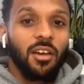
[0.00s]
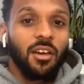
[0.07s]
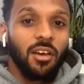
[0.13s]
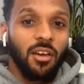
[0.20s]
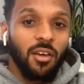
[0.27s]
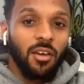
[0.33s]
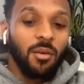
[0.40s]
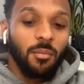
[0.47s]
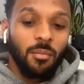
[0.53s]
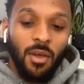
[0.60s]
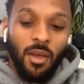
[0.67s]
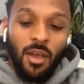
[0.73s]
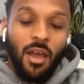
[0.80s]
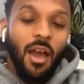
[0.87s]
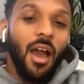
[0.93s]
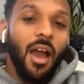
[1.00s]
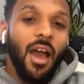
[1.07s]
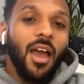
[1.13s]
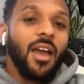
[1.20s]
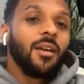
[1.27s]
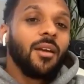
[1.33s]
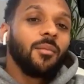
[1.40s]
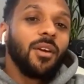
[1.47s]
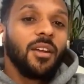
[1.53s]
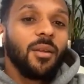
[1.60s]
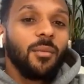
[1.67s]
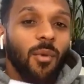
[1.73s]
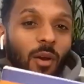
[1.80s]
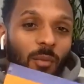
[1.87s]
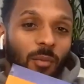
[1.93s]
I am at the
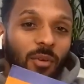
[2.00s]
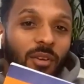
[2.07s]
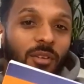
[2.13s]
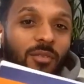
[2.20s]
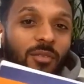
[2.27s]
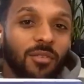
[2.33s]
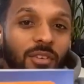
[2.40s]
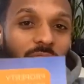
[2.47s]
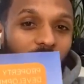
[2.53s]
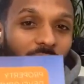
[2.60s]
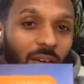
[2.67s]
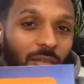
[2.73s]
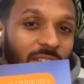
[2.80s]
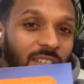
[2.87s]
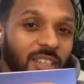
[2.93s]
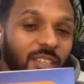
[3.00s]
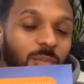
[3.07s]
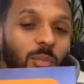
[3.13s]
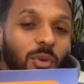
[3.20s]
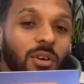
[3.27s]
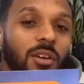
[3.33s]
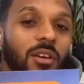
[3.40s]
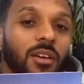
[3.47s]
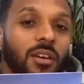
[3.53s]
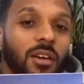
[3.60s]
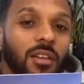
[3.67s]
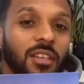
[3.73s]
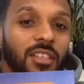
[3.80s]
moment loving this book.